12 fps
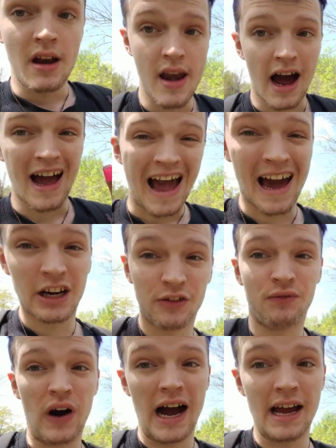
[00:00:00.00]
not how
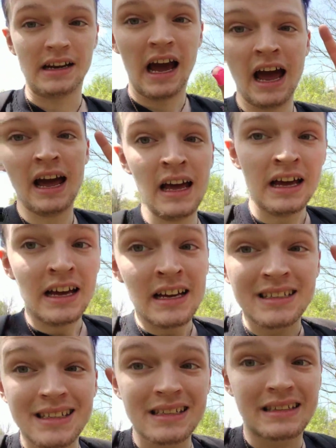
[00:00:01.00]
to find
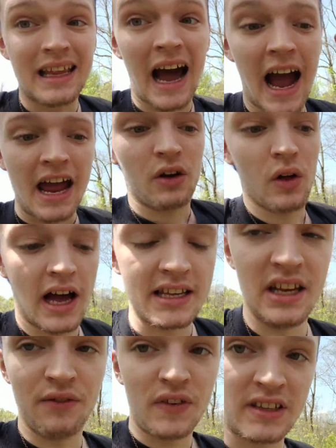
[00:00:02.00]
style
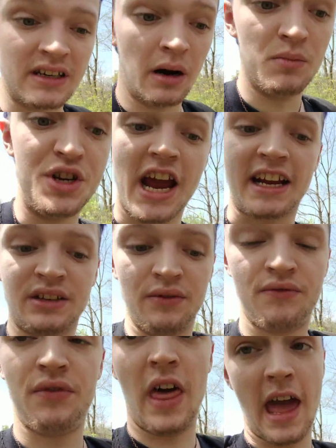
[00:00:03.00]
as if it's an
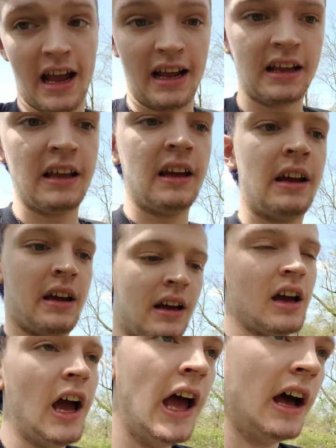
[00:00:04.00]
objective thing.
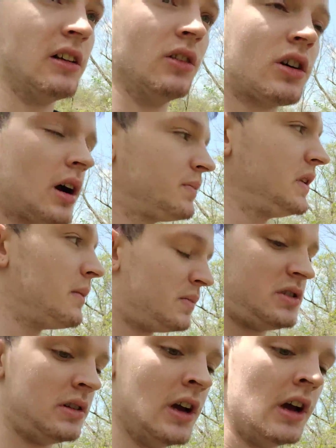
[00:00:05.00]
Look up the
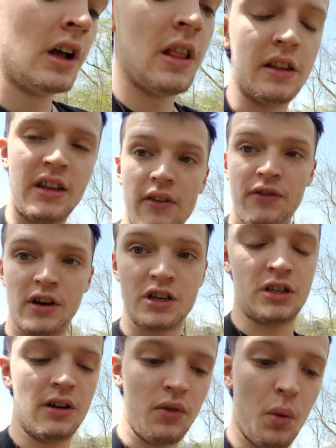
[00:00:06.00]

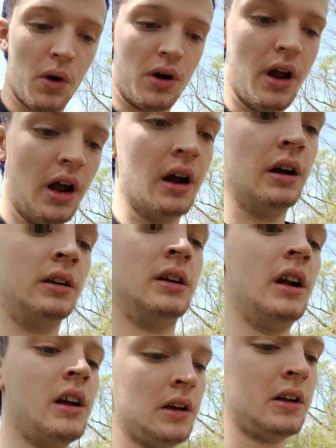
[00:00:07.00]
definition of the word,
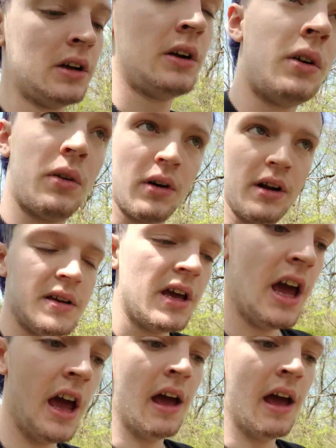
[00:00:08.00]
right?